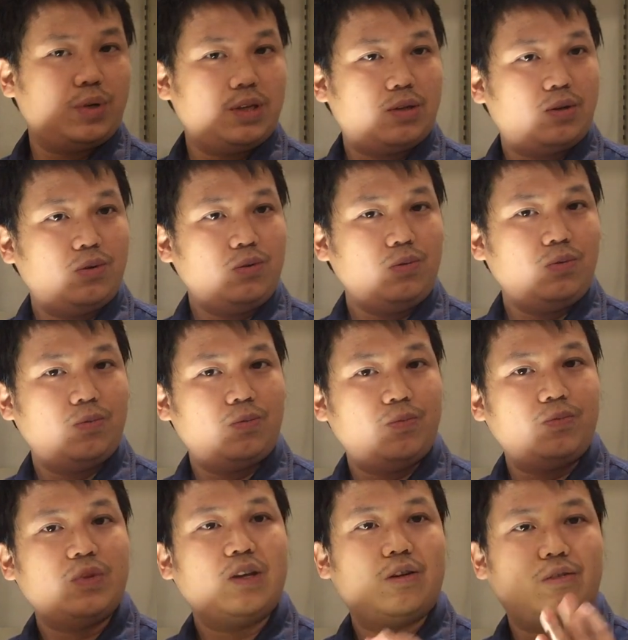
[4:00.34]
windows,
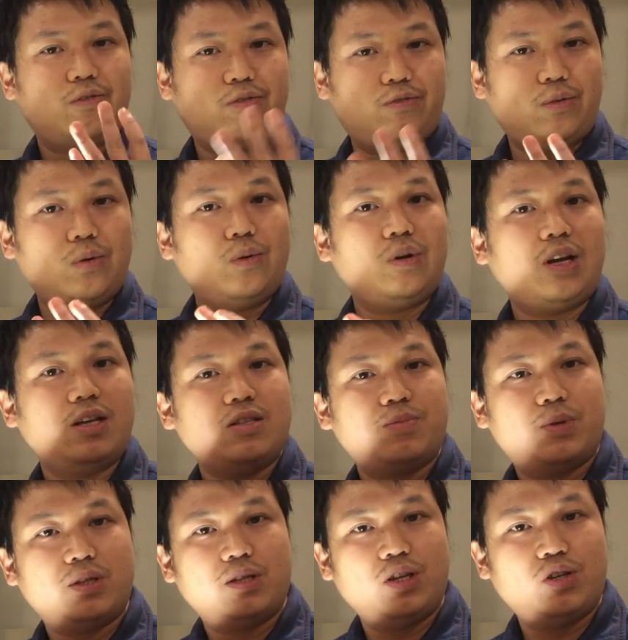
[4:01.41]
4 lens
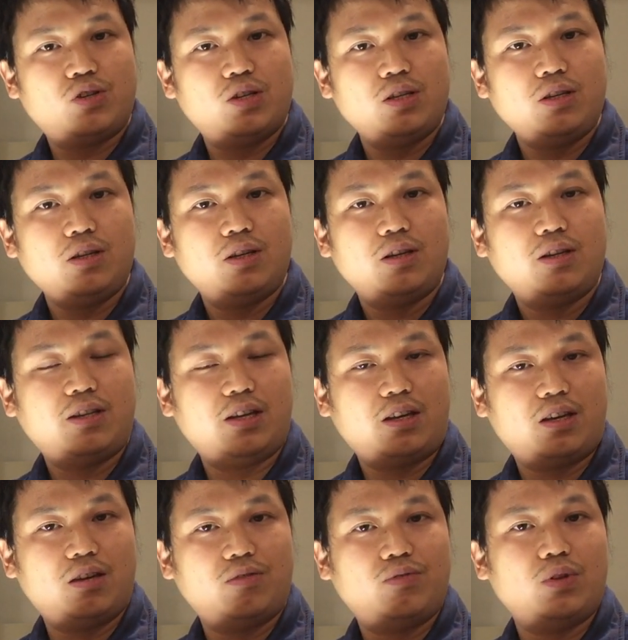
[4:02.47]
positions that
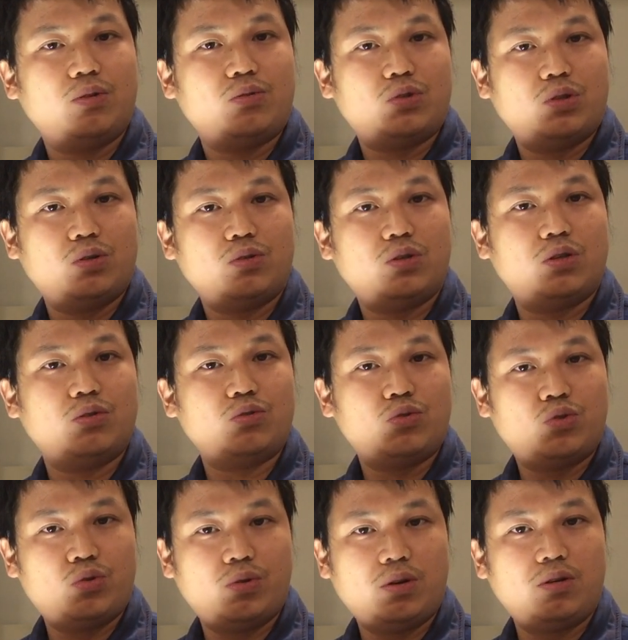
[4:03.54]
give you total
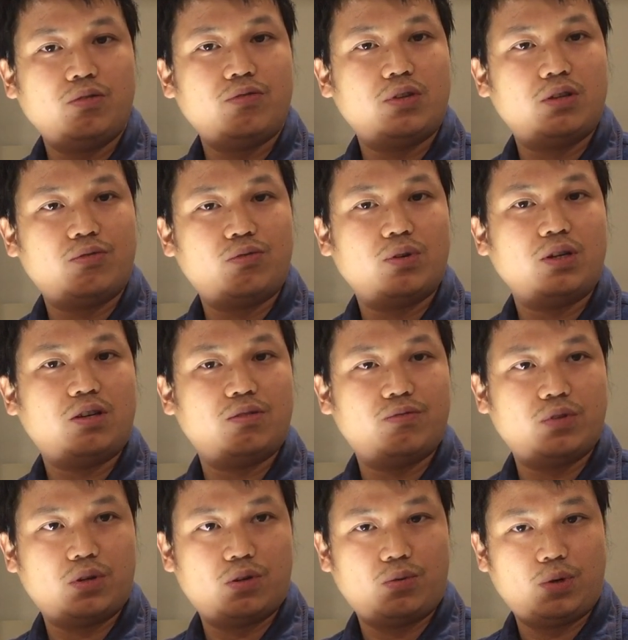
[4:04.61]
12 different
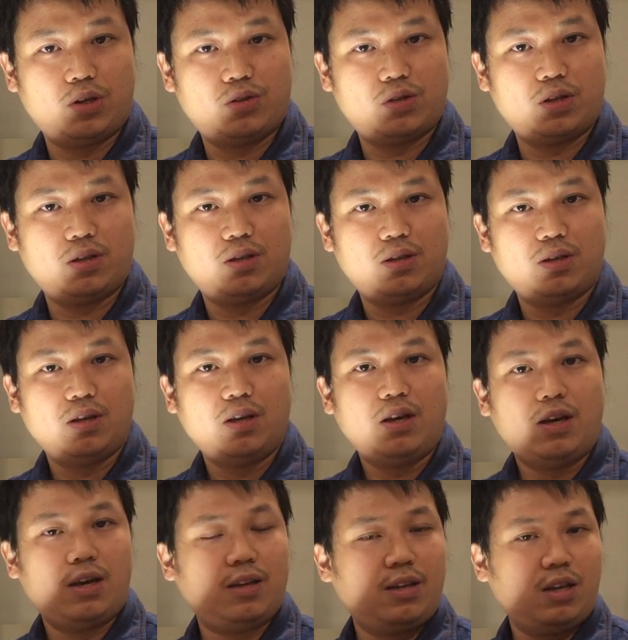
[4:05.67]
configurations.
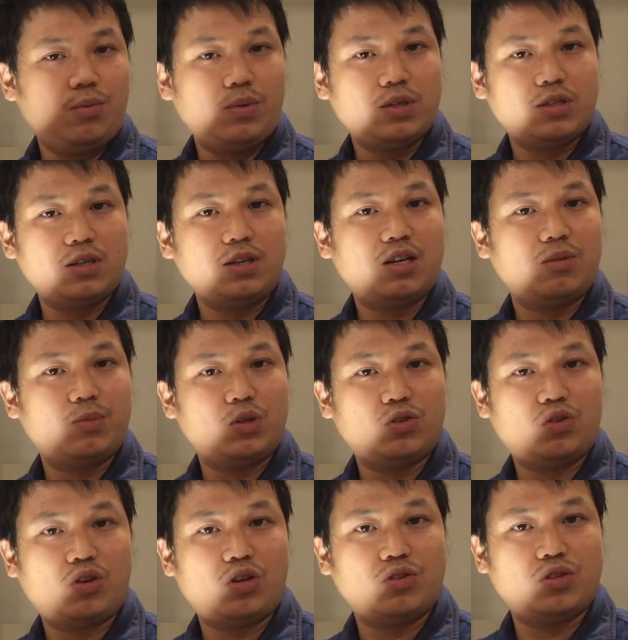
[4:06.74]
And everything can be
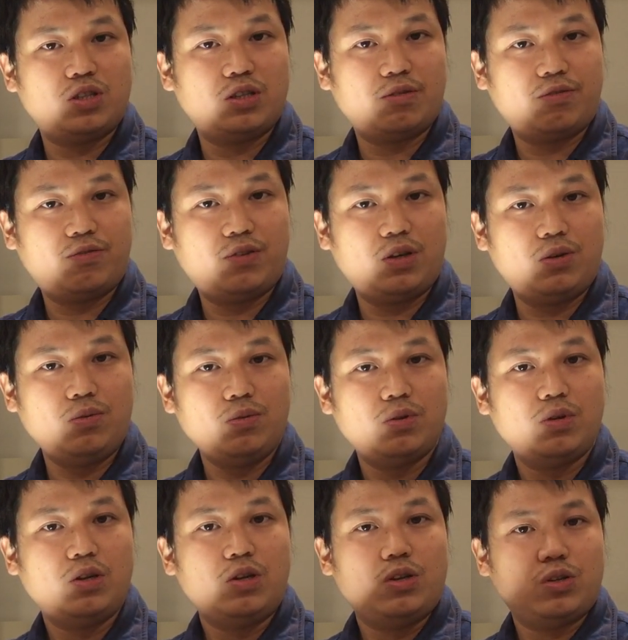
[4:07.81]
changed in the field,
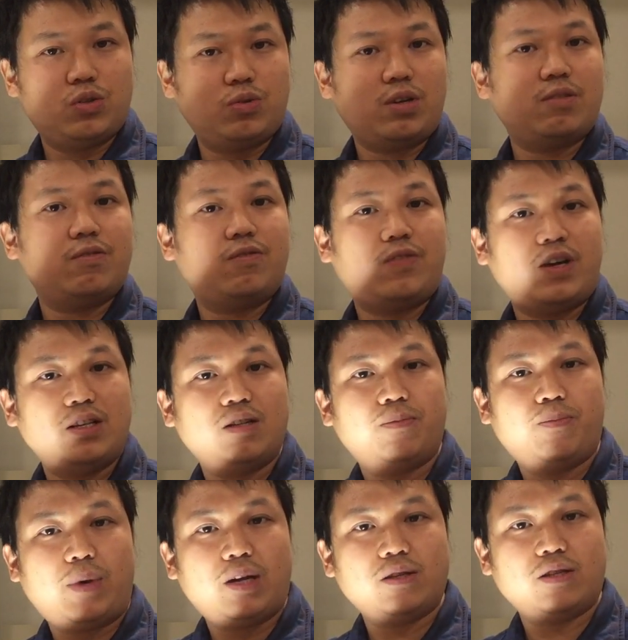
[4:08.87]
so you can find the
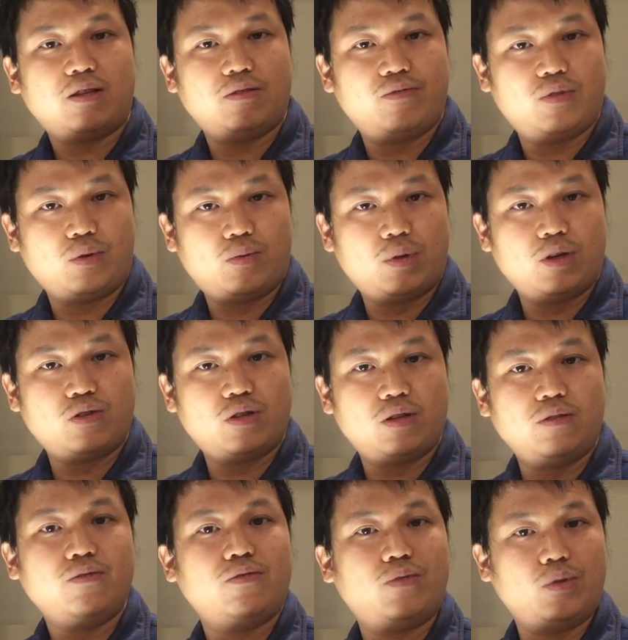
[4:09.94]
best
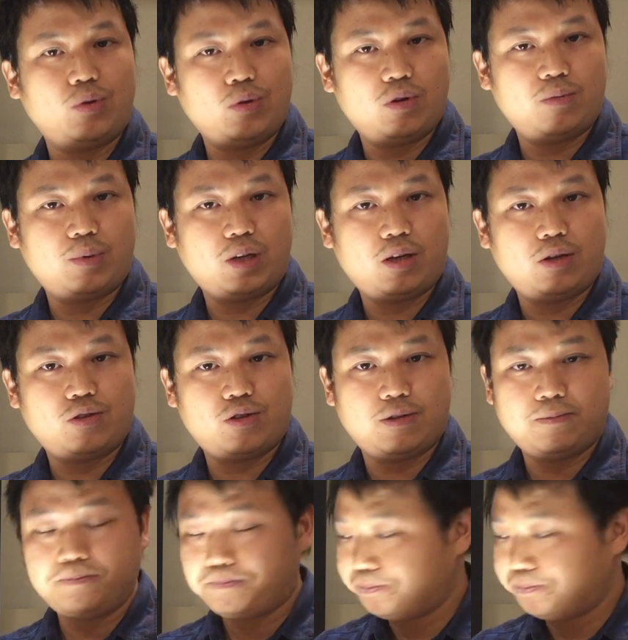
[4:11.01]
configuration for your application.